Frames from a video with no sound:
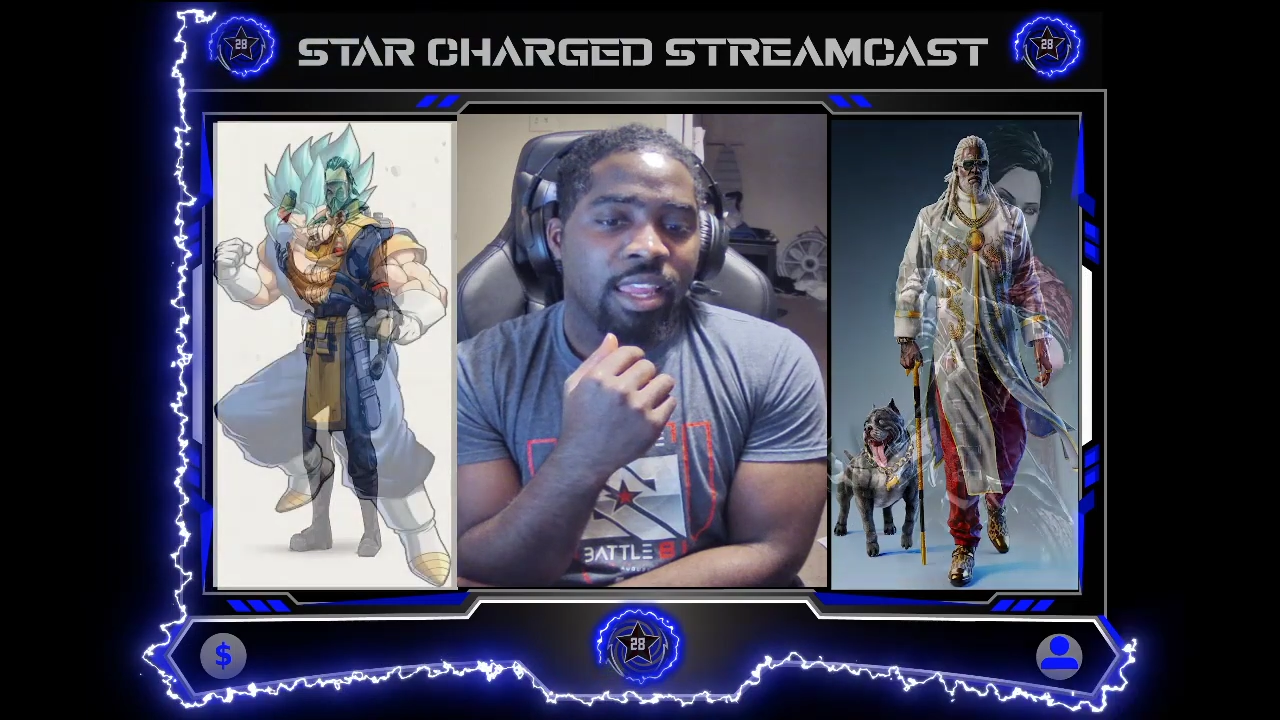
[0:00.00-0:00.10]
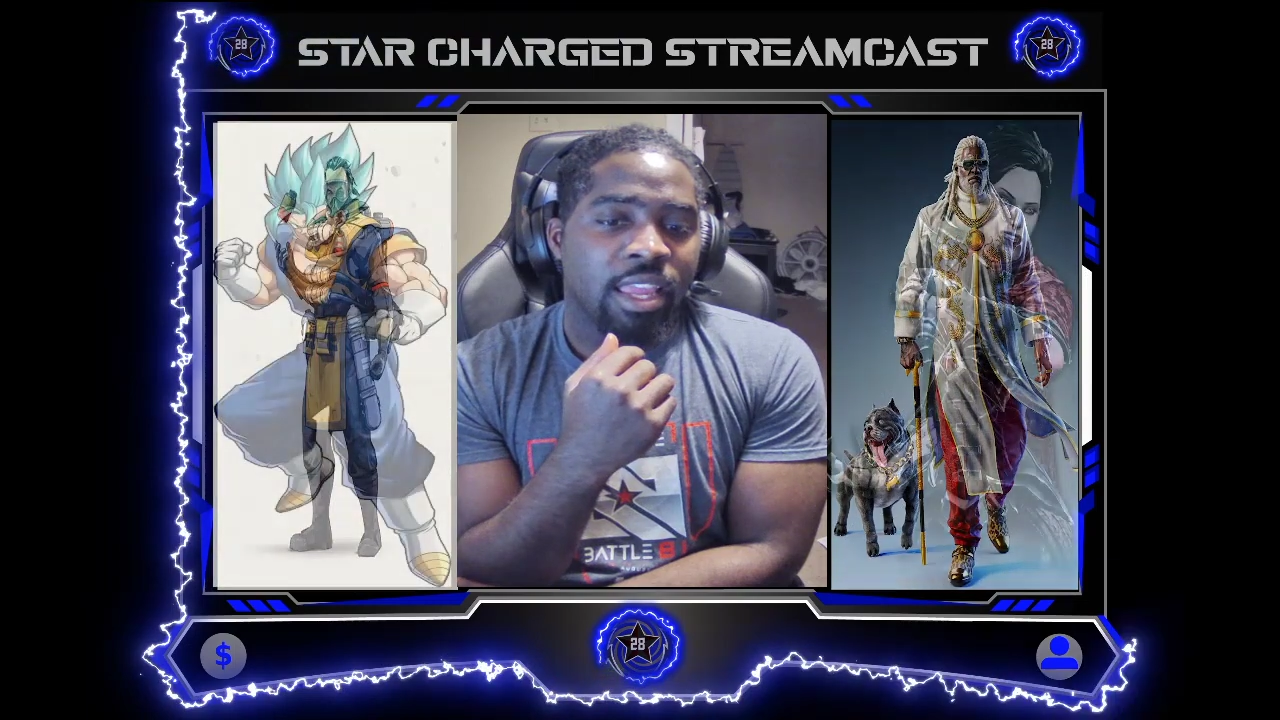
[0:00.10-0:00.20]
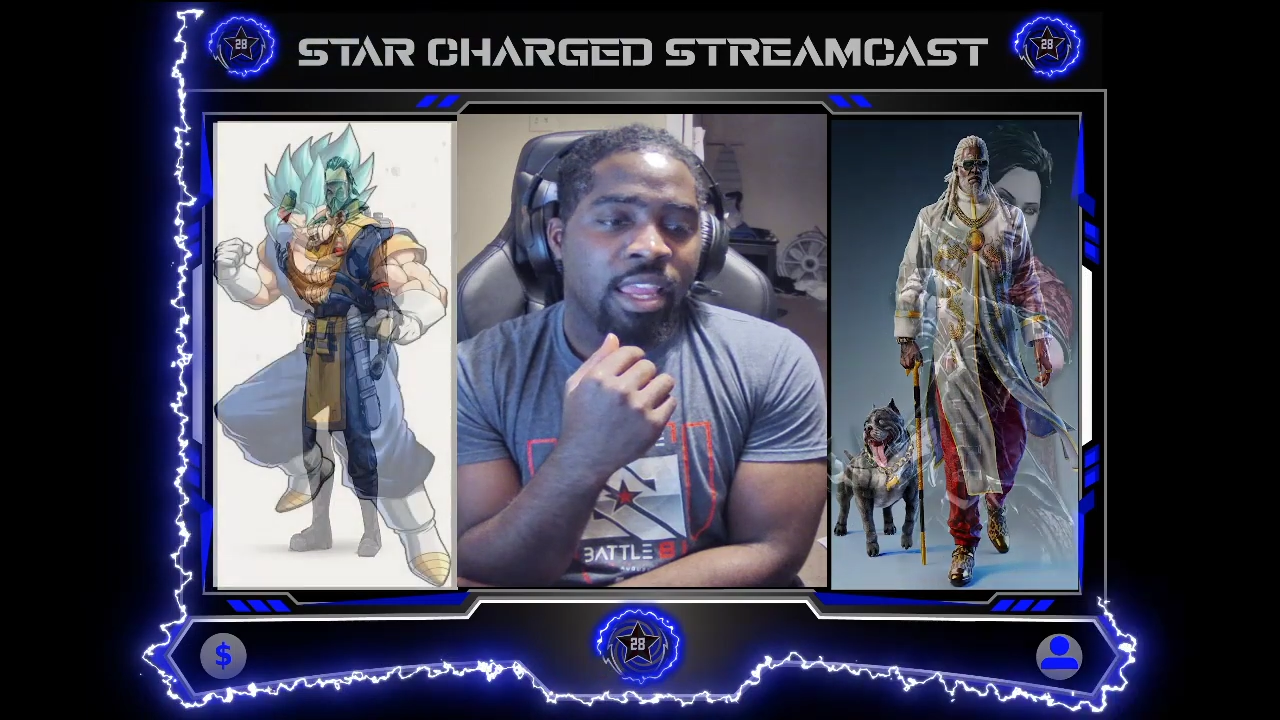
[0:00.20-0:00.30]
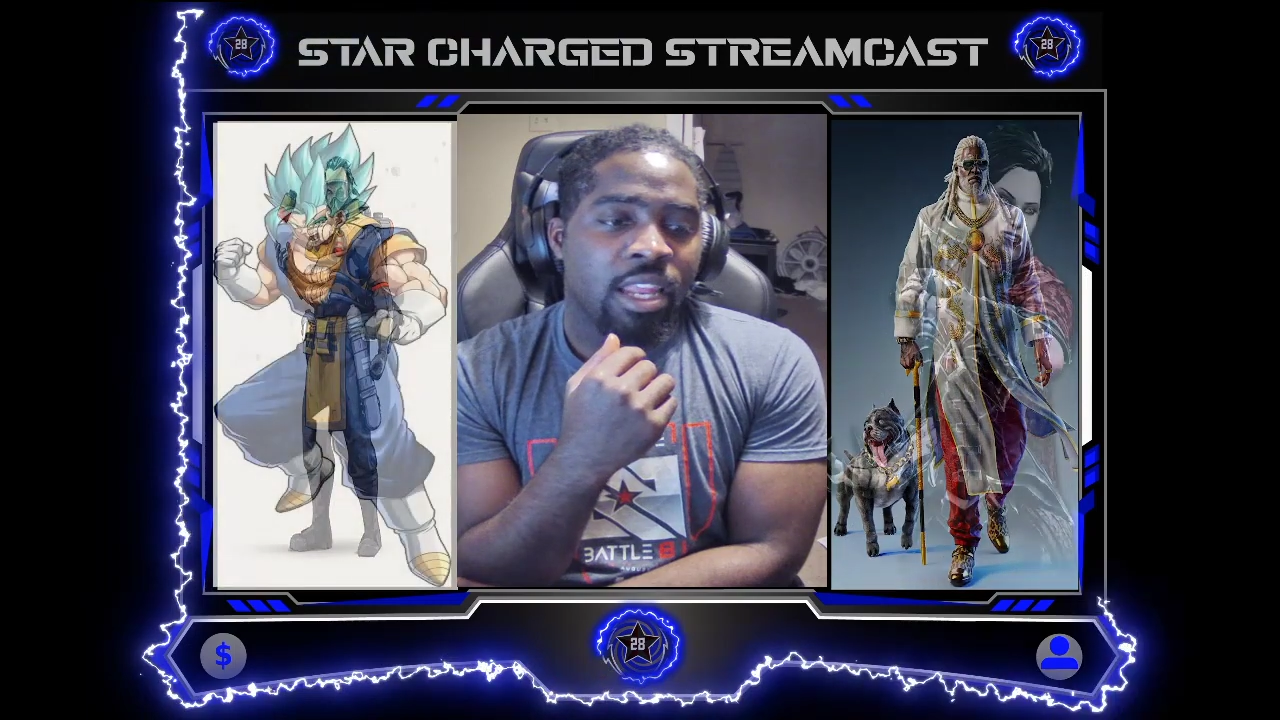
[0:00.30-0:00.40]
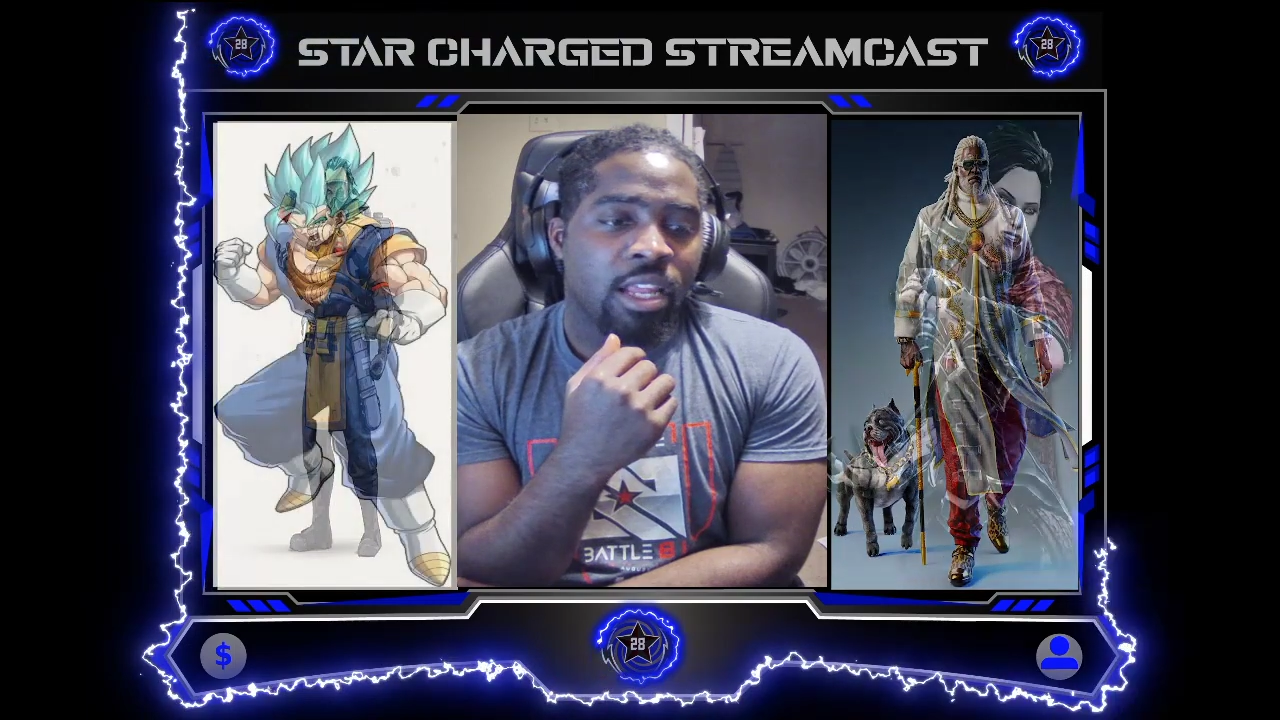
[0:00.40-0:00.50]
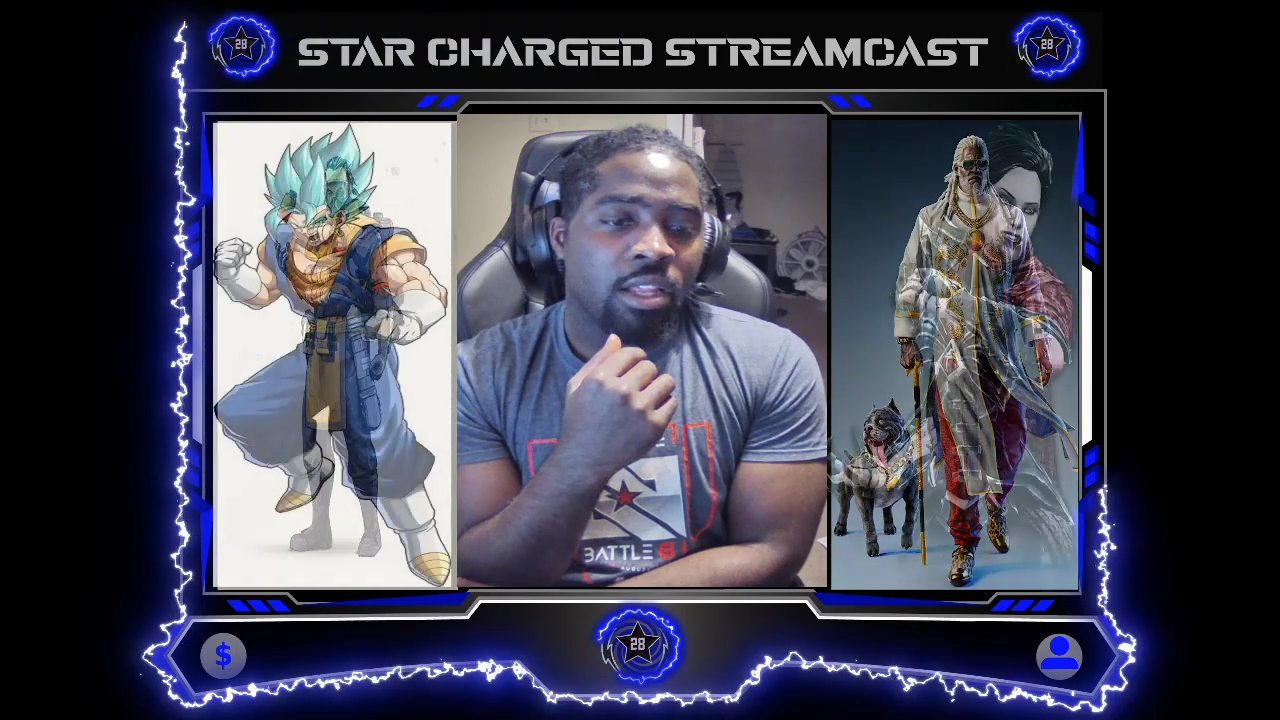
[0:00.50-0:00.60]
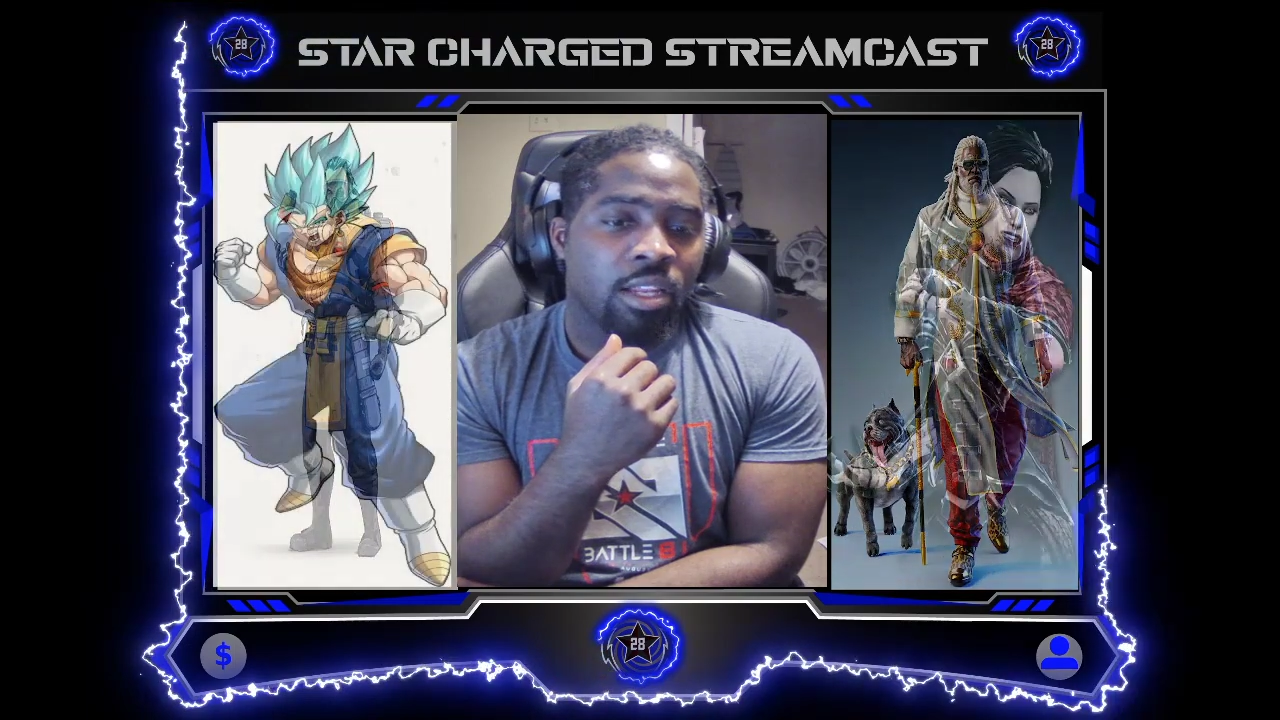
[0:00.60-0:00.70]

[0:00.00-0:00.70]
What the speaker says: in a